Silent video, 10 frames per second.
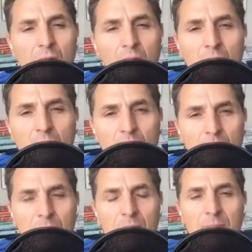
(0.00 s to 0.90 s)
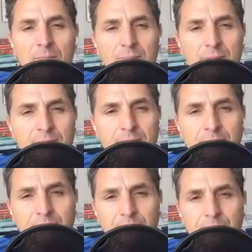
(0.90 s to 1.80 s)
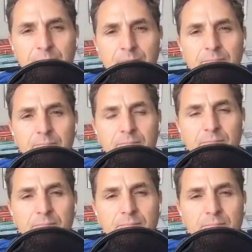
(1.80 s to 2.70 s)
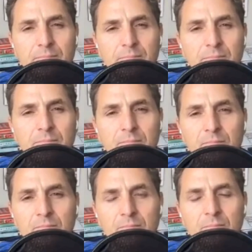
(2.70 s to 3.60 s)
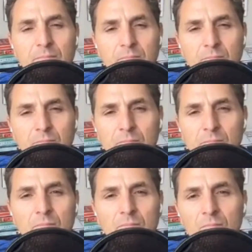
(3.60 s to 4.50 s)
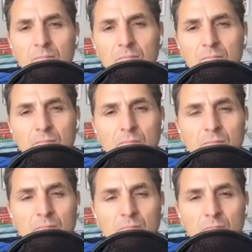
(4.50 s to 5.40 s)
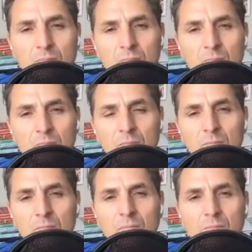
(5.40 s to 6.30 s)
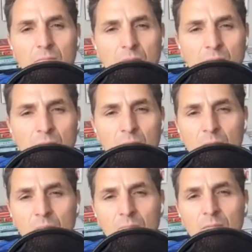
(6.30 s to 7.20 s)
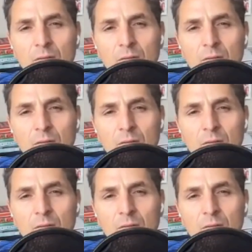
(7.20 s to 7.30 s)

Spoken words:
(not speaking)